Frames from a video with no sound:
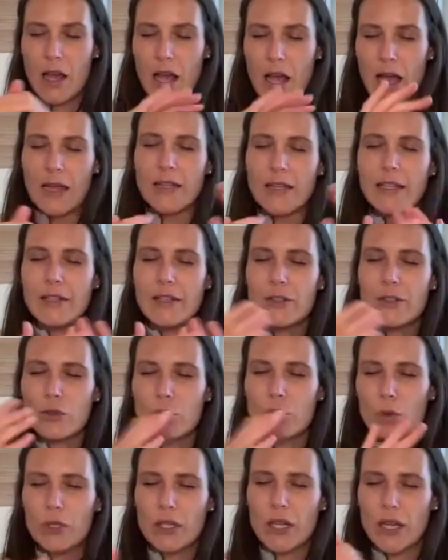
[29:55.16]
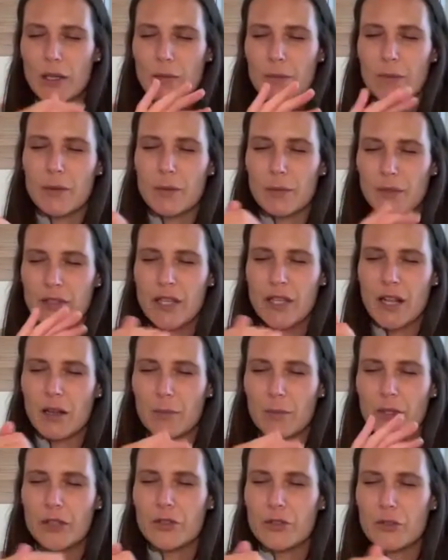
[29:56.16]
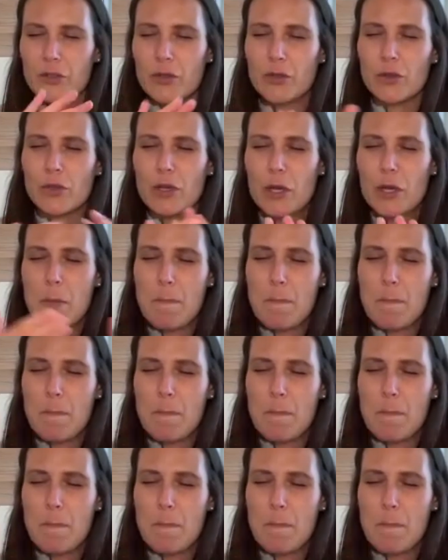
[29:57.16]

I need to do what other people tell me to.